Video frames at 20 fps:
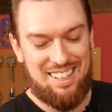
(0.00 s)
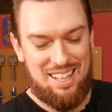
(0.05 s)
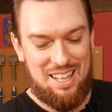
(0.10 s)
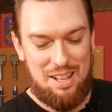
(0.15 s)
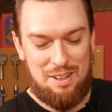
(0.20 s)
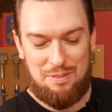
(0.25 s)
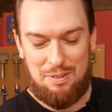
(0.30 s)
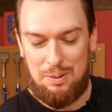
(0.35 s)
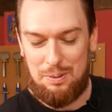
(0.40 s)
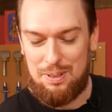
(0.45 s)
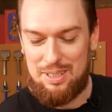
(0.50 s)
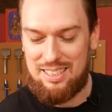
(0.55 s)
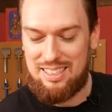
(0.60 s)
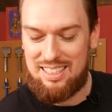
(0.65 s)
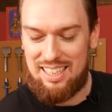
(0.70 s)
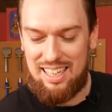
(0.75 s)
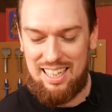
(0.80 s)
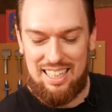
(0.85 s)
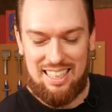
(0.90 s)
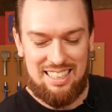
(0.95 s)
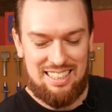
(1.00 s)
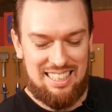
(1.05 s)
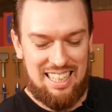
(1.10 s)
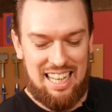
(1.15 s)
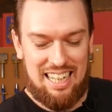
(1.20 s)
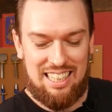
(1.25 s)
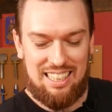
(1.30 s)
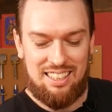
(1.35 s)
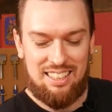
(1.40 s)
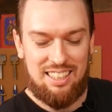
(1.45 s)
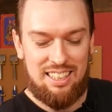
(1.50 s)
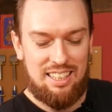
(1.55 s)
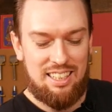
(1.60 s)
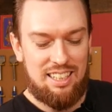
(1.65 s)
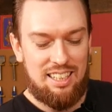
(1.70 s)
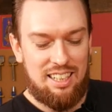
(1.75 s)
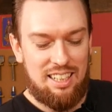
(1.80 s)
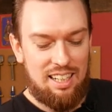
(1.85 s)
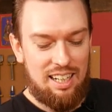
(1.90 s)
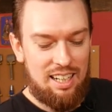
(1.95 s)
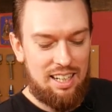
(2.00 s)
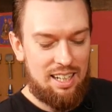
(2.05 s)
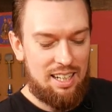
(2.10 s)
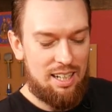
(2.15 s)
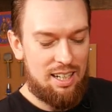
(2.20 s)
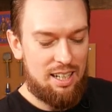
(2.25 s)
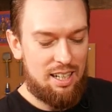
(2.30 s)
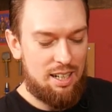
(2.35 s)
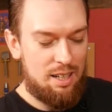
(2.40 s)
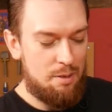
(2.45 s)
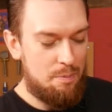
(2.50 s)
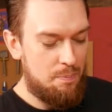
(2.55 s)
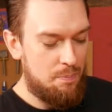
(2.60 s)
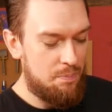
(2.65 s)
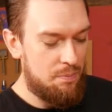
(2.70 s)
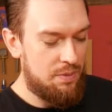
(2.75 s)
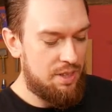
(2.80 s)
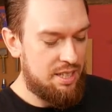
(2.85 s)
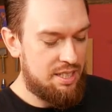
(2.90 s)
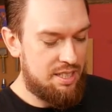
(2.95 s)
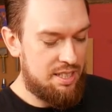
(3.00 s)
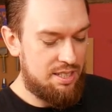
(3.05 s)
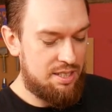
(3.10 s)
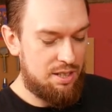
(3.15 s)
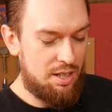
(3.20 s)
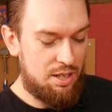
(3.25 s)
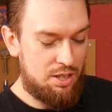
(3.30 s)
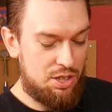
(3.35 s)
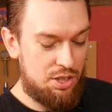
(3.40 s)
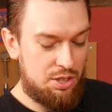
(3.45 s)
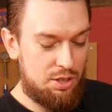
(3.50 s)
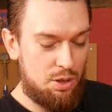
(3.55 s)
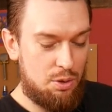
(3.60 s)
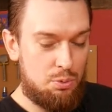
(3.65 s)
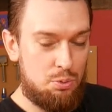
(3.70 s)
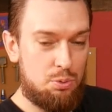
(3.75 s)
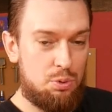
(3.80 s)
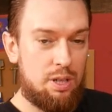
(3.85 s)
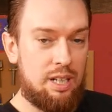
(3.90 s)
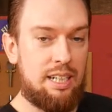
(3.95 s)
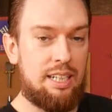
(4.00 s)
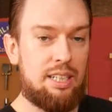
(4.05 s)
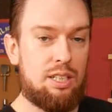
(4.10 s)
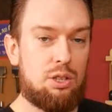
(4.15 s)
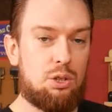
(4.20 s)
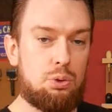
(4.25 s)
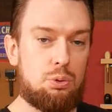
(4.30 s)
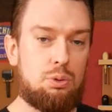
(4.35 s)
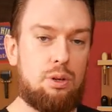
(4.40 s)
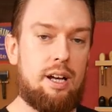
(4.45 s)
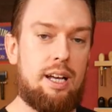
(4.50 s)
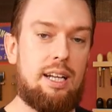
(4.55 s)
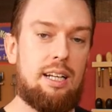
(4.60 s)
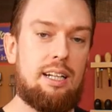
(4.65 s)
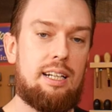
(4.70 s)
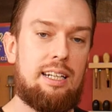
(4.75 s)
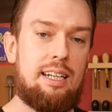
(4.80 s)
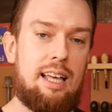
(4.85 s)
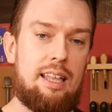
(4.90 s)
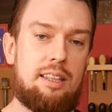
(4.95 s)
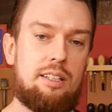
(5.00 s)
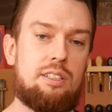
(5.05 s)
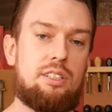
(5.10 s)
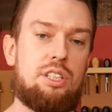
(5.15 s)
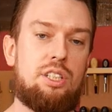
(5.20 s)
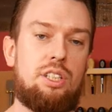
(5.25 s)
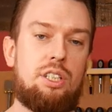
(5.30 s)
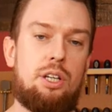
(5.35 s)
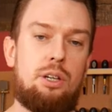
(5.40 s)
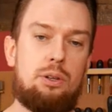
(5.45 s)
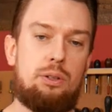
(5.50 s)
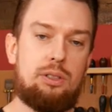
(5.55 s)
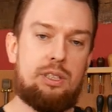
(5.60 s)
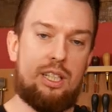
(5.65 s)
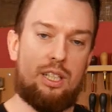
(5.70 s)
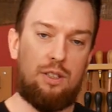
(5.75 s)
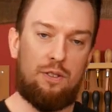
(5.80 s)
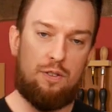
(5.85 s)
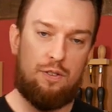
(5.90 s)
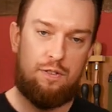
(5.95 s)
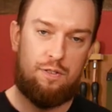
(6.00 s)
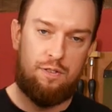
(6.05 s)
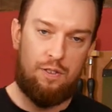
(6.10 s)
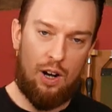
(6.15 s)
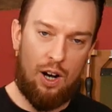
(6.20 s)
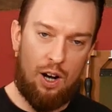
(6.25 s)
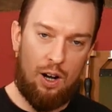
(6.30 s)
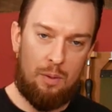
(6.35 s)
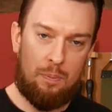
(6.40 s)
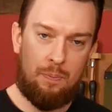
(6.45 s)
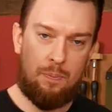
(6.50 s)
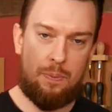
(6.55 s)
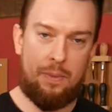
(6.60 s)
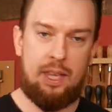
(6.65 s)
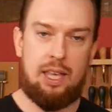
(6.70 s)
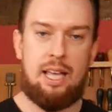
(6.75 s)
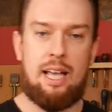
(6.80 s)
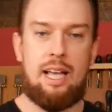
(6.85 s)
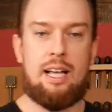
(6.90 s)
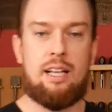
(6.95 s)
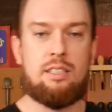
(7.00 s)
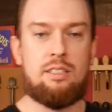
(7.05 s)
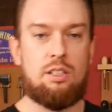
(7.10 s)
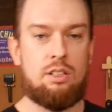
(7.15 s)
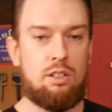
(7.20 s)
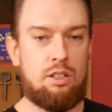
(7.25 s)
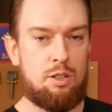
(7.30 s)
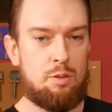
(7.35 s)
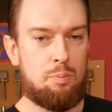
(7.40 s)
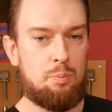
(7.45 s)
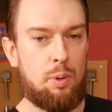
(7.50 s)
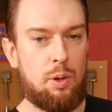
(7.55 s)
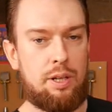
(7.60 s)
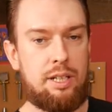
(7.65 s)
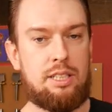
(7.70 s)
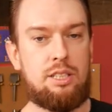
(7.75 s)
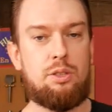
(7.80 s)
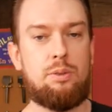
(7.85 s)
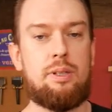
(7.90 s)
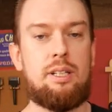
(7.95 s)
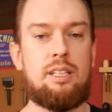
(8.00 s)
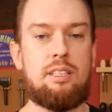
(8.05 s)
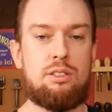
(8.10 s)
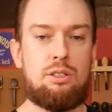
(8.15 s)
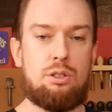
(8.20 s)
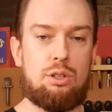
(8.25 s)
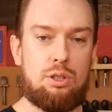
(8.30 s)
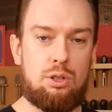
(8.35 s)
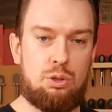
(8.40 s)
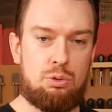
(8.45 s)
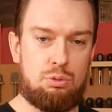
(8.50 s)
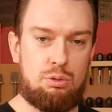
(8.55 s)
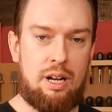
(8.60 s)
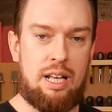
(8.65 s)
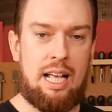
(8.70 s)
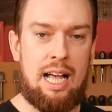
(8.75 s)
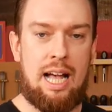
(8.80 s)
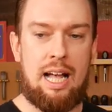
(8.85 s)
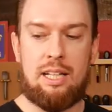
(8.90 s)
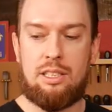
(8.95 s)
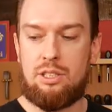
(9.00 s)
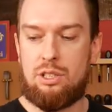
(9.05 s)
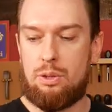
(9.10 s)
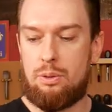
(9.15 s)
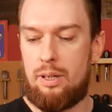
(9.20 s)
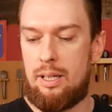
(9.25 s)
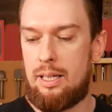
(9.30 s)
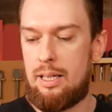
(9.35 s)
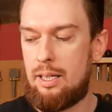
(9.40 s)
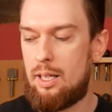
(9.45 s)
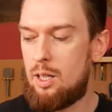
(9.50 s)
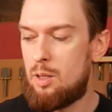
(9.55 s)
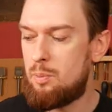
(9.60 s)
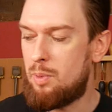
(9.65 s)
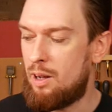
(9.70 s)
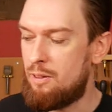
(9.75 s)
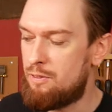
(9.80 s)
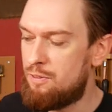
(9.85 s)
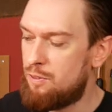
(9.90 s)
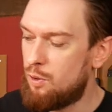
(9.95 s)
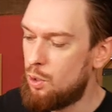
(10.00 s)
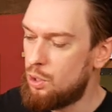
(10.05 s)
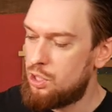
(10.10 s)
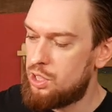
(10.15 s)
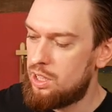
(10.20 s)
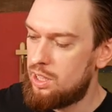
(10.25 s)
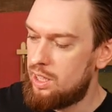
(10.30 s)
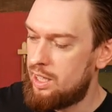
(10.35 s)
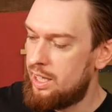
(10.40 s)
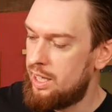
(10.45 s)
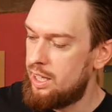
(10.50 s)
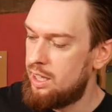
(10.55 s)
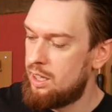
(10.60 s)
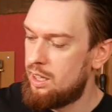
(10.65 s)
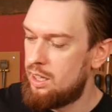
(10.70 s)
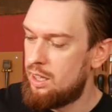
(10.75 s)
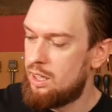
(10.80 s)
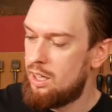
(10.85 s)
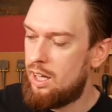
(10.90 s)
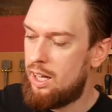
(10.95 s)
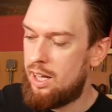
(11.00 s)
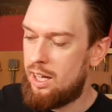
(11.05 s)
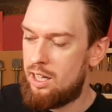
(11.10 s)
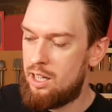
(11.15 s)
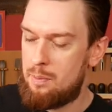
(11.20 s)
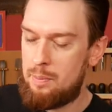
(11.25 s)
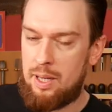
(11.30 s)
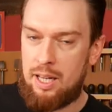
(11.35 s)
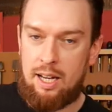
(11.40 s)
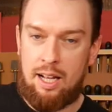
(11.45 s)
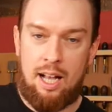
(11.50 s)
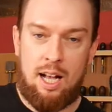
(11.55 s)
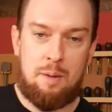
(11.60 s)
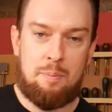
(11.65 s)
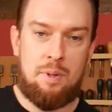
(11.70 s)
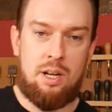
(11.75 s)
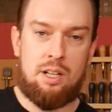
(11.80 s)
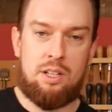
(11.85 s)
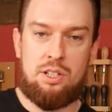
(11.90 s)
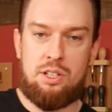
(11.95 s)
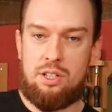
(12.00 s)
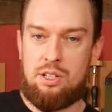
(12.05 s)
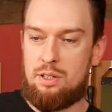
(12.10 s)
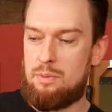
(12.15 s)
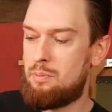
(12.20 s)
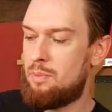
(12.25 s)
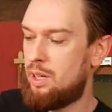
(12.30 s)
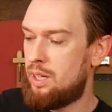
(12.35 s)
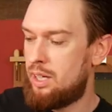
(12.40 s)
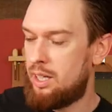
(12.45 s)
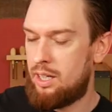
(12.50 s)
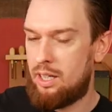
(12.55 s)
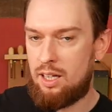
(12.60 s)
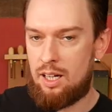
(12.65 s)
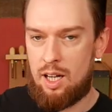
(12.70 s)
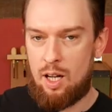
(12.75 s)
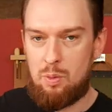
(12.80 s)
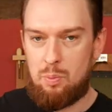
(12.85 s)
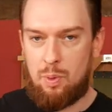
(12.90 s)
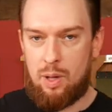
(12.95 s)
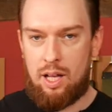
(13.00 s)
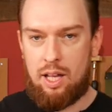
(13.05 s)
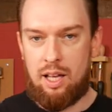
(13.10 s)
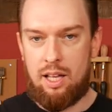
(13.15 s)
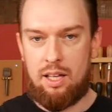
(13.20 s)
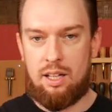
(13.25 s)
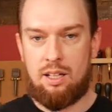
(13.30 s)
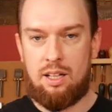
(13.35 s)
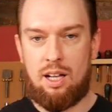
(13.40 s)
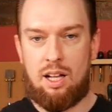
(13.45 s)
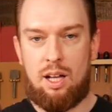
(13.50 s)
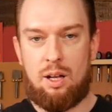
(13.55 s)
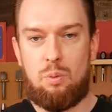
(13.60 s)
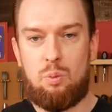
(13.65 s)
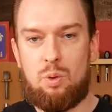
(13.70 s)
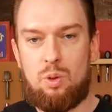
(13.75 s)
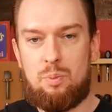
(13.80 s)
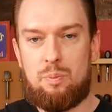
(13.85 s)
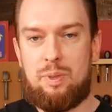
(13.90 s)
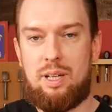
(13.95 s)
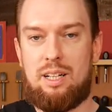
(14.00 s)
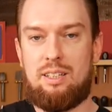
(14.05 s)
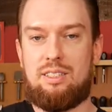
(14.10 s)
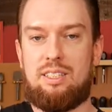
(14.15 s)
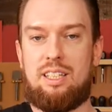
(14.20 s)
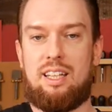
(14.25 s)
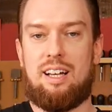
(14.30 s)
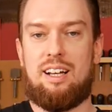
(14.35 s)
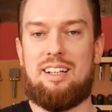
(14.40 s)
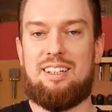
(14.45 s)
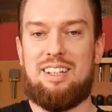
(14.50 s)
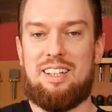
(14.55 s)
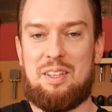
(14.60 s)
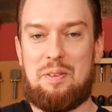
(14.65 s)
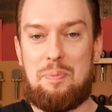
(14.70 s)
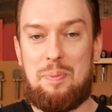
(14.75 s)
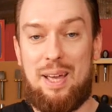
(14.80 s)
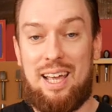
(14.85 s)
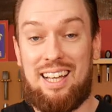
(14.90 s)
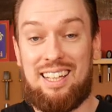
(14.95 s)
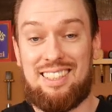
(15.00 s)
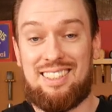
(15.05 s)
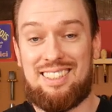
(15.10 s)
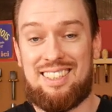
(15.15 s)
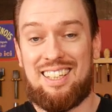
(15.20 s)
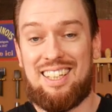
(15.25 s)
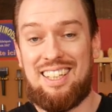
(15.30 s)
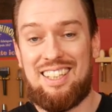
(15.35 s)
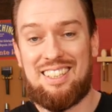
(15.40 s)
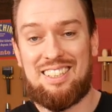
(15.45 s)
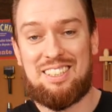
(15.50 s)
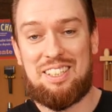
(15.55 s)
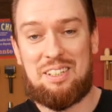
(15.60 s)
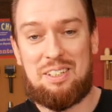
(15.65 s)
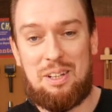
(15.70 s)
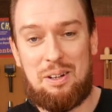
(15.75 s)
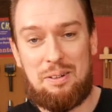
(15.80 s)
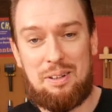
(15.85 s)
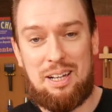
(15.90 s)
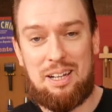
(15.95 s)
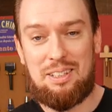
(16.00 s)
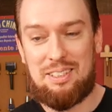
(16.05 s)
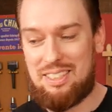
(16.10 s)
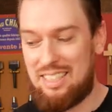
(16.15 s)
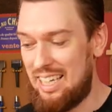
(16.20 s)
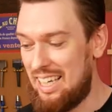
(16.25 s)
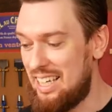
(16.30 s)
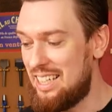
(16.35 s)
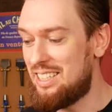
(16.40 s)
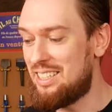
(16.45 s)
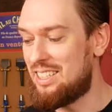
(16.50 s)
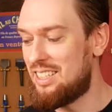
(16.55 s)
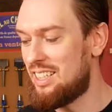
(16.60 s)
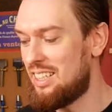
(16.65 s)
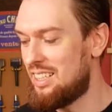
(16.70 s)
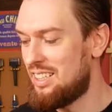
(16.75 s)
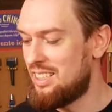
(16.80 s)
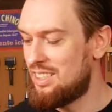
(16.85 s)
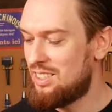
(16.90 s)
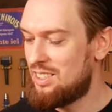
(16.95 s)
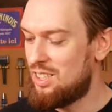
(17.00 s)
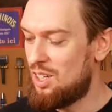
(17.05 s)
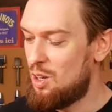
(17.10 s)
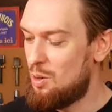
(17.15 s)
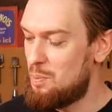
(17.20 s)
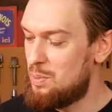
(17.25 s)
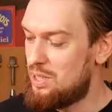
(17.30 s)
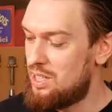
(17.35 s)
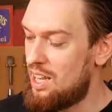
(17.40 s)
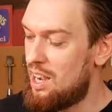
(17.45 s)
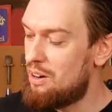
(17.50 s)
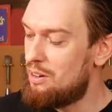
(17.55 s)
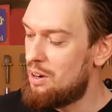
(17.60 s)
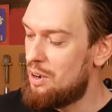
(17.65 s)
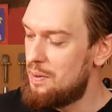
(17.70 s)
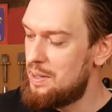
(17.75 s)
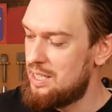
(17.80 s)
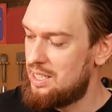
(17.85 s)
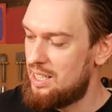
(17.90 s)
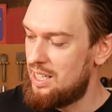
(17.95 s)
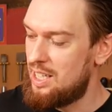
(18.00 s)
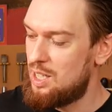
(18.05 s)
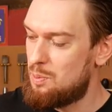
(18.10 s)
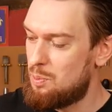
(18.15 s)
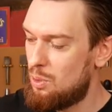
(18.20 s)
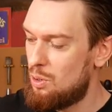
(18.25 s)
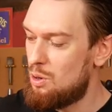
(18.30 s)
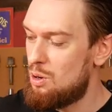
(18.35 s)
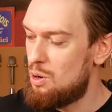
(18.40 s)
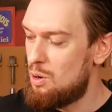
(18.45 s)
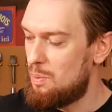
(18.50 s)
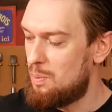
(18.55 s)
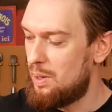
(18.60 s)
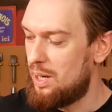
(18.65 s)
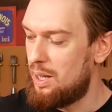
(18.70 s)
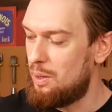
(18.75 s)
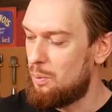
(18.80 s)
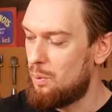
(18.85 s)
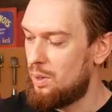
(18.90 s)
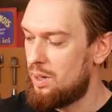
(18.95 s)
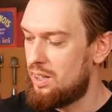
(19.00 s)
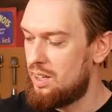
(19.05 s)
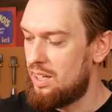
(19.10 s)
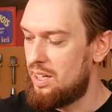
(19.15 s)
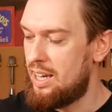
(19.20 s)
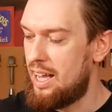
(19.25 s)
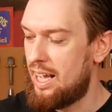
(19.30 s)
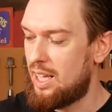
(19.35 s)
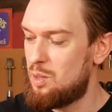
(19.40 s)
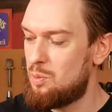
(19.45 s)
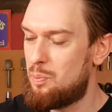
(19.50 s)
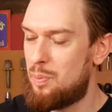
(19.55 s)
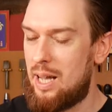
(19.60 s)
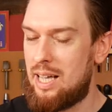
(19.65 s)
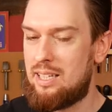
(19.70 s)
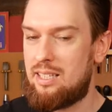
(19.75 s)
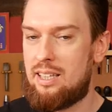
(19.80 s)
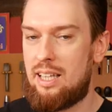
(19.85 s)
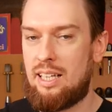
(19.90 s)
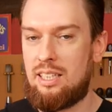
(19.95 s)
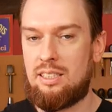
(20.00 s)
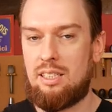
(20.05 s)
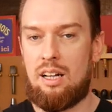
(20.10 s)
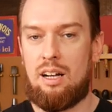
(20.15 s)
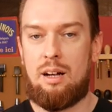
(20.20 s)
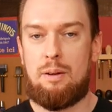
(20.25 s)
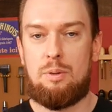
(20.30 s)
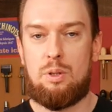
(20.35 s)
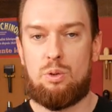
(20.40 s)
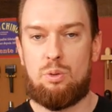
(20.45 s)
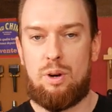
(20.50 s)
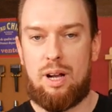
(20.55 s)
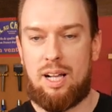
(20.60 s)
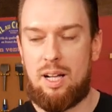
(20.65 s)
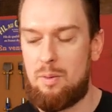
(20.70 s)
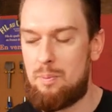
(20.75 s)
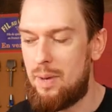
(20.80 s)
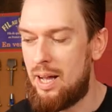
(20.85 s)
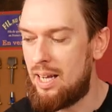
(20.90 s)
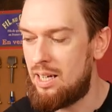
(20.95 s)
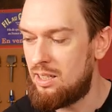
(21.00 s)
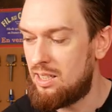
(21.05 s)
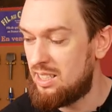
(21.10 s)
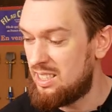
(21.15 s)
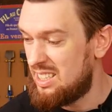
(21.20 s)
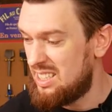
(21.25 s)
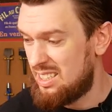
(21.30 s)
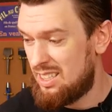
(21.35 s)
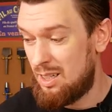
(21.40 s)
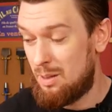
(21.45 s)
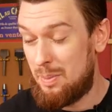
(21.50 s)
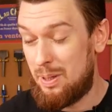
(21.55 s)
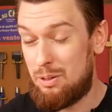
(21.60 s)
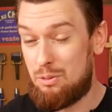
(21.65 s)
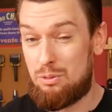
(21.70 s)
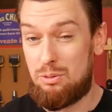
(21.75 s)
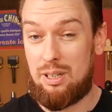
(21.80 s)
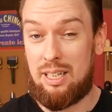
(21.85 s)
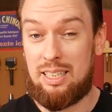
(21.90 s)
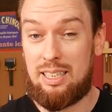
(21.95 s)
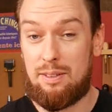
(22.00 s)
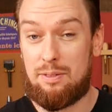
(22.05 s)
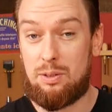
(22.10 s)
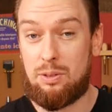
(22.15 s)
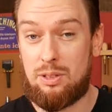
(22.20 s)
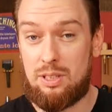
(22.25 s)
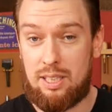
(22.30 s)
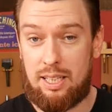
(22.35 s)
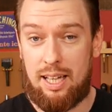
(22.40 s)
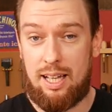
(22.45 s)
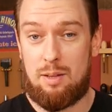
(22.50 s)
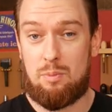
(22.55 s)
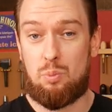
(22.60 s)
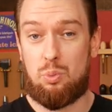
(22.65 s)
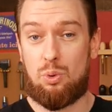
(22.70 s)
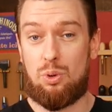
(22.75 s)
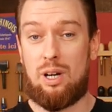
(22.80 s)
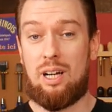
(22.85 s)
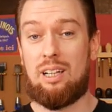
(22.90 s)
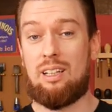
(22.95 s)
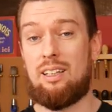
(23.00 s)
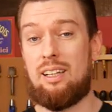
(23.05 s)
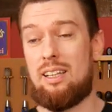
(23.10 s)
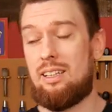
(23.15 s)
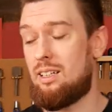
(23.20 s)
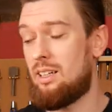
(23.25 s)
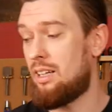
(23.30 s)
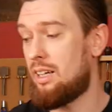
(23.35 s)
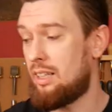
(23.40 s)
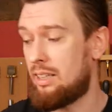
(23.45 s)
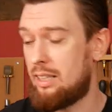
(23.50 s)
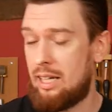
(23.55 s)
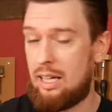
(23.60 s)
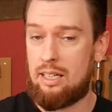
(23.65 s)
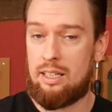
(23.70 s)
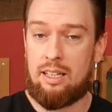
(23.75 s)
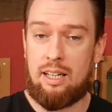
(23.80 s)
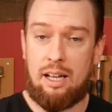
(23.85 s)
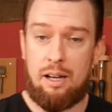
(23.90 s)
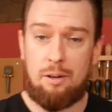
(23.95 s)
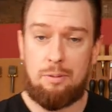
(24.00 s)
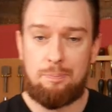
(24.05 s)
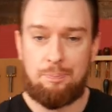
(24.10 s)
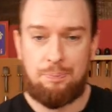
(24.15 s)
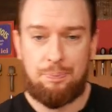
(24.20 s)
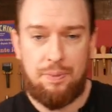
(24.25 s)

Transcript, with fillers: if you want to say it in Italian. Uh, this is a, just a really great leather to use. It's firm, it has a lot of body to it, it's got a great hand to it. But unfortunately, uh, no matter how much money I pay, I wouldn't be able to get another piece, so no one else is. So Buttero is, is probably one of the next best things that I would recommend because it's going to be really difficult to get bridle leather like that now.